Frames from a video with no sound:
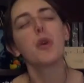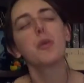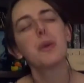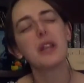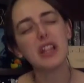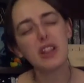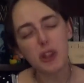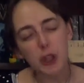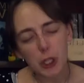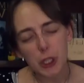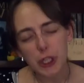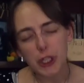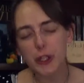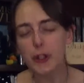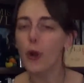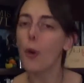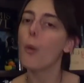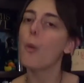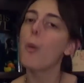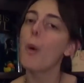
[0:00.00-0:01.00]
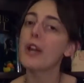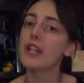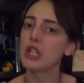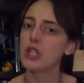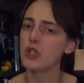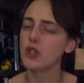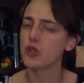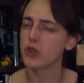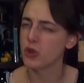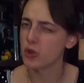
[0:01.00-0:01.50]
We learn
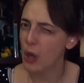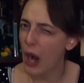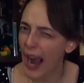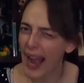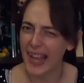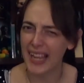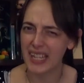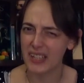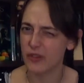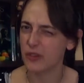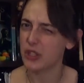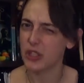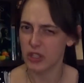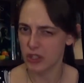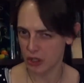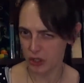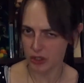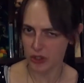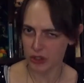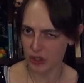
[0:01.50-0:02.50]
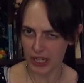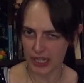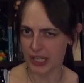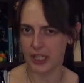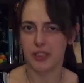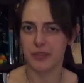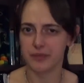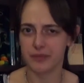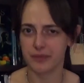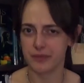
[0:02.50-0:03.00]
what drives
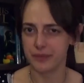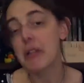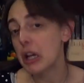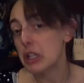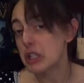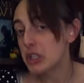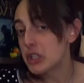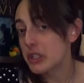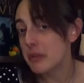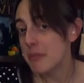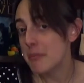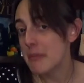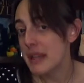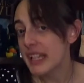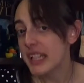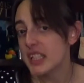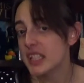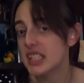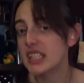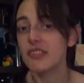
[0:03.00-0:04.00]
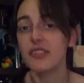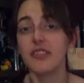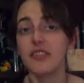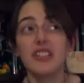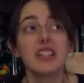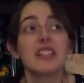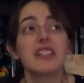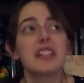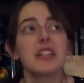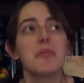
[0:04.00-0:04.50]
Gunnerick. A good mix of
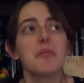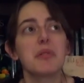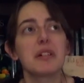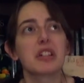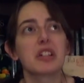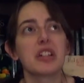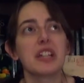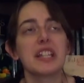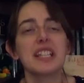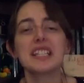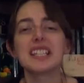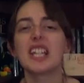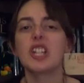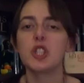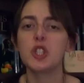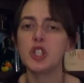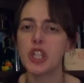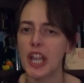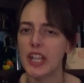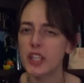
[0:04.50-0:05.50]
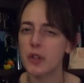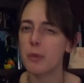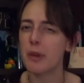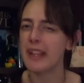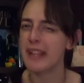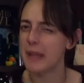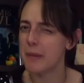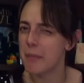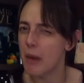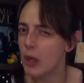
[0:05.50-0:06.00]
villain bitterness and
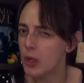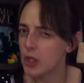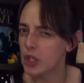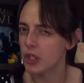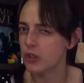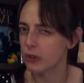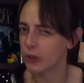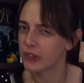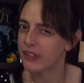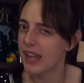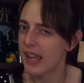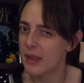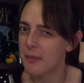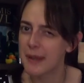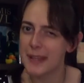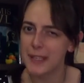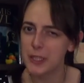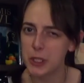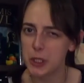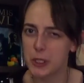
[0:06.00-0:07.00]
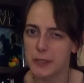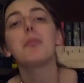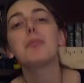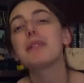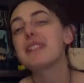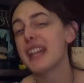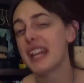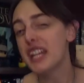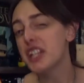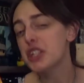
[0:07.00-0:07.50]
genuine emotional damage.
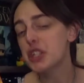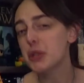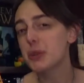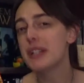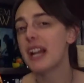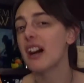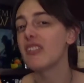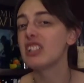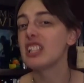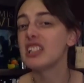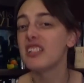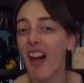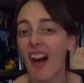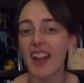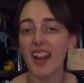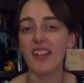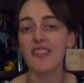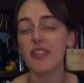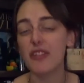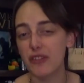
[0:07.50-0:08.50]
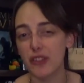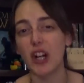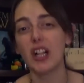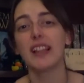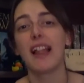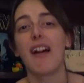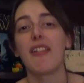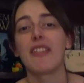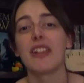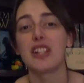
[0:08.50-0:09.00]
But the history of a lot of the
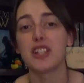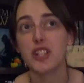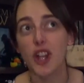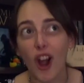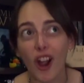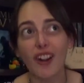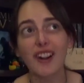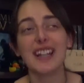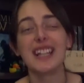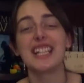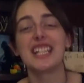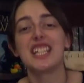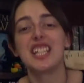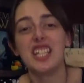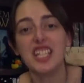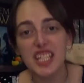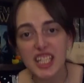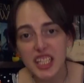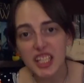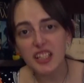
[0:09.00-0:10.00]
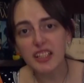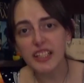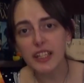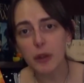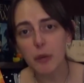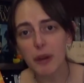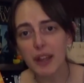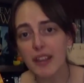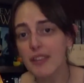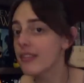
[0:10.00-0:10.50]
fallout that Dara is
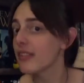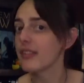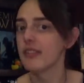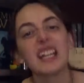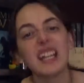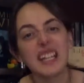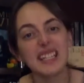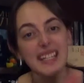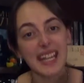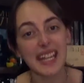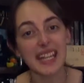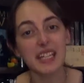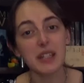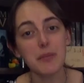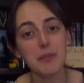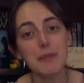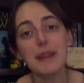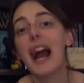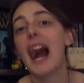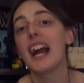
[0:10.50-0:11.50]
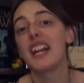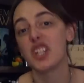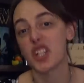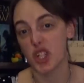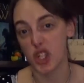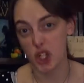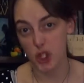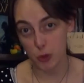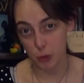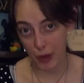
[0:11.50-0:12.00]
dealing with is hidden behind a
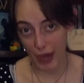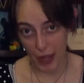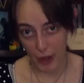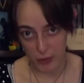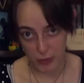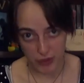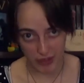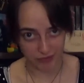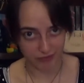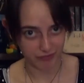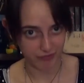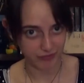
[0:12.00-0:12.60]
shroud.